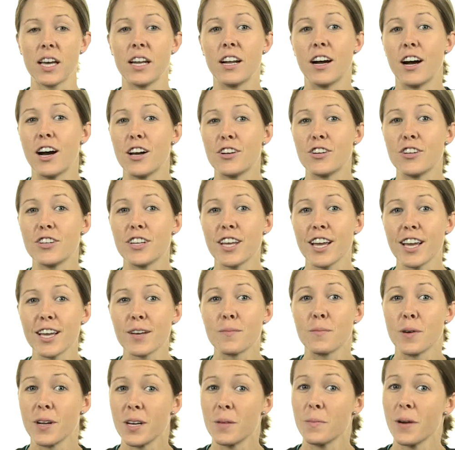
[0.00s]
and
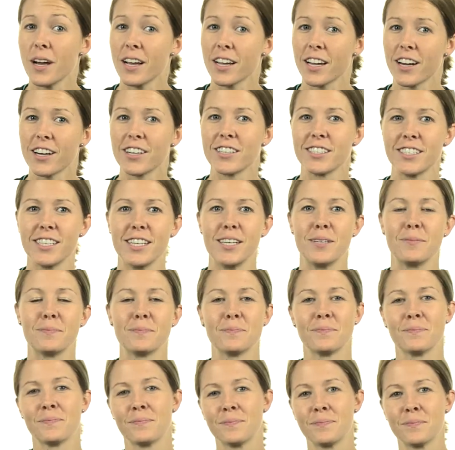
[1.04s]
100-day money-back
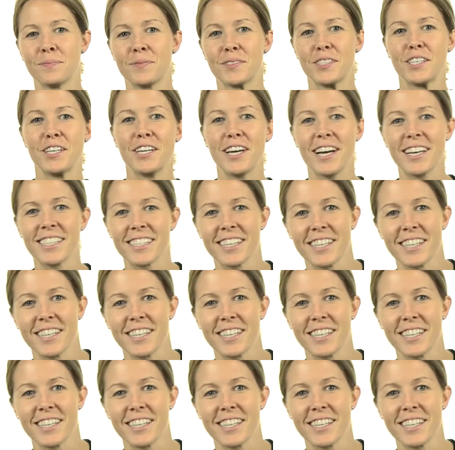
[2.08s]
guarantee. See you guys